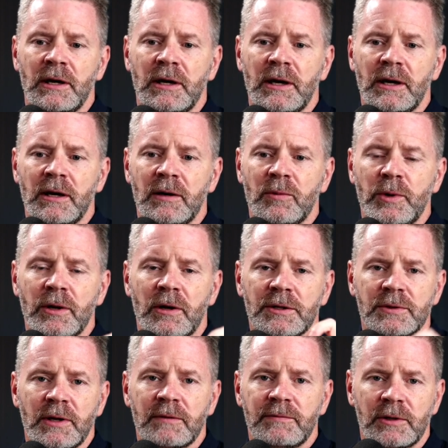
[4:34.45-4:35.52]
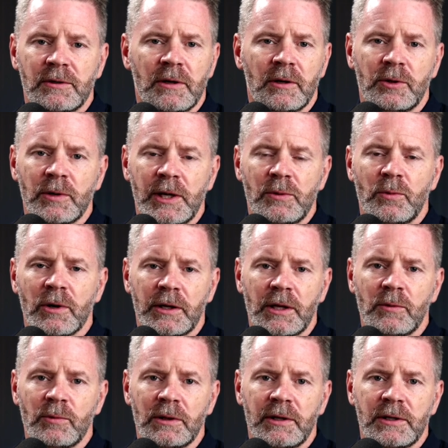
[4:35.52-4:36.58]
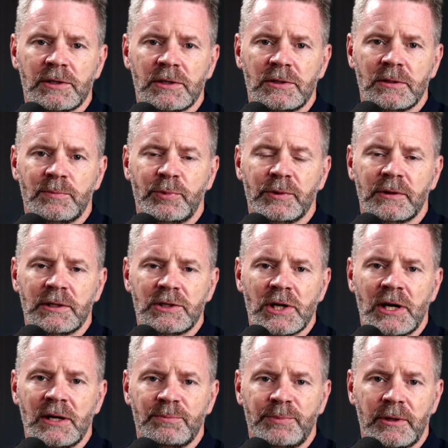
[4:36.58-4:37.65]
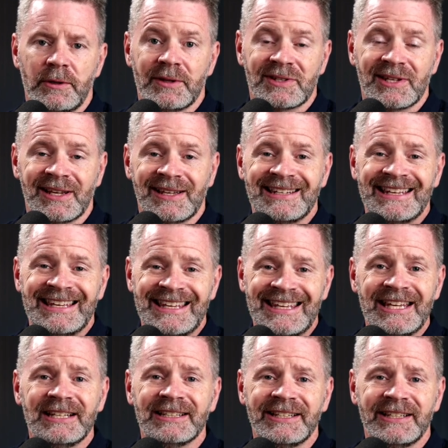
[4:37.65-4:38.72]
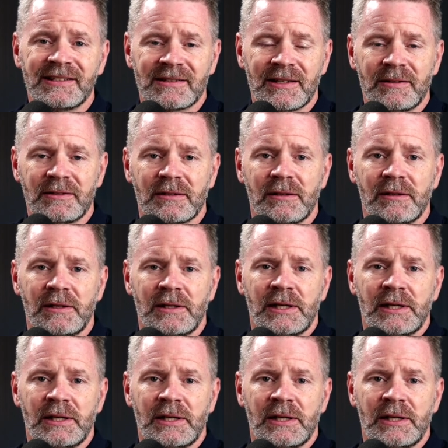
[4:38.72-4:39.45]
uh, we also have a, a great working relationship with the John Paul II Healing Center